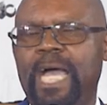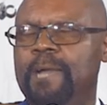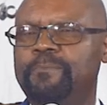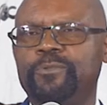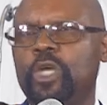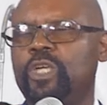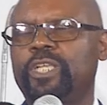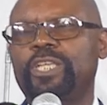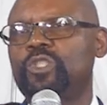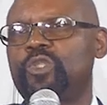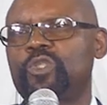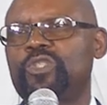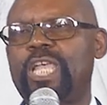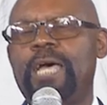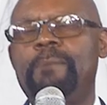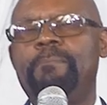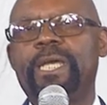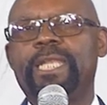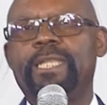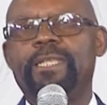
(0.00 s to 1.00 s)
I'm talking to
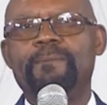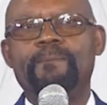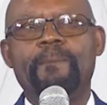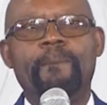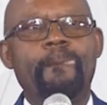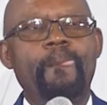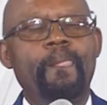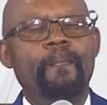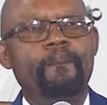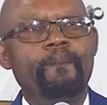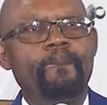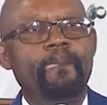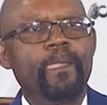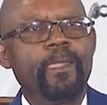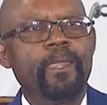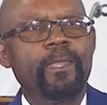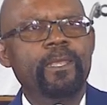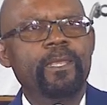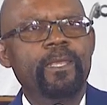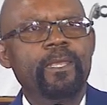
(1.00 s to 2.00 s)
somebody
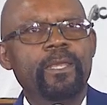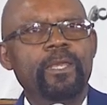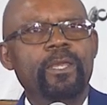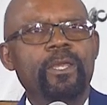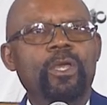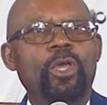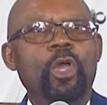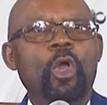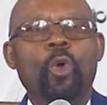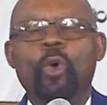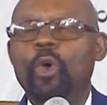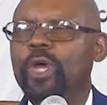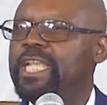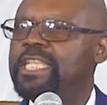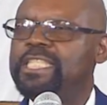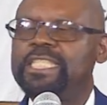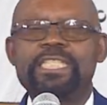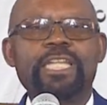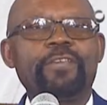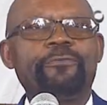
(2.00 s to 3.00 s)
who
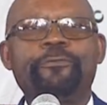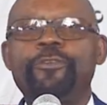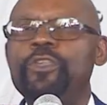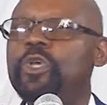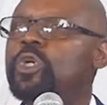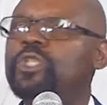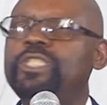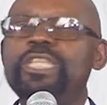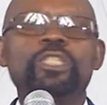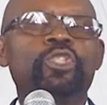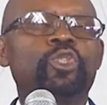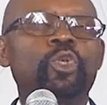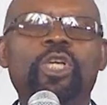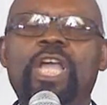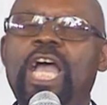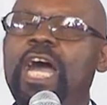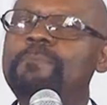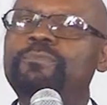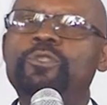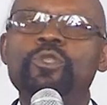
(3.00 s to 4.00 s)
is refusing
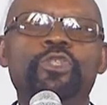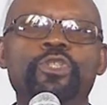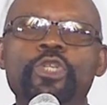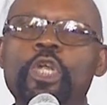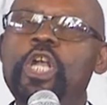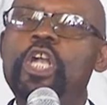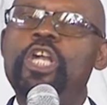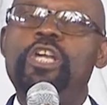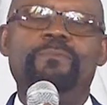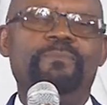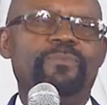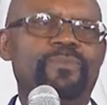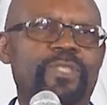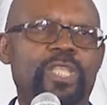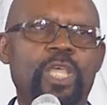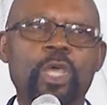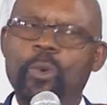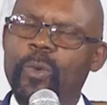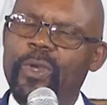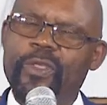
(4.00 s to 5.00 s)
to come to
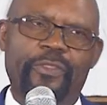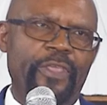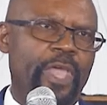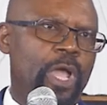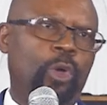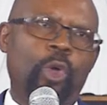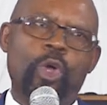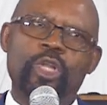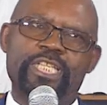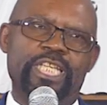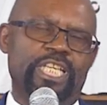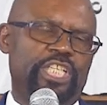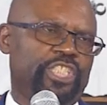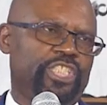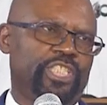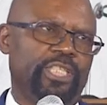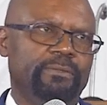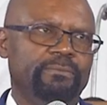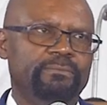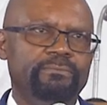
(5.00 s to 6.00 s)
terms with their
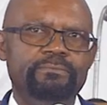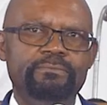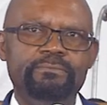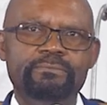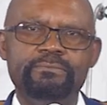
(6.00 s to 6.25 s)
condition.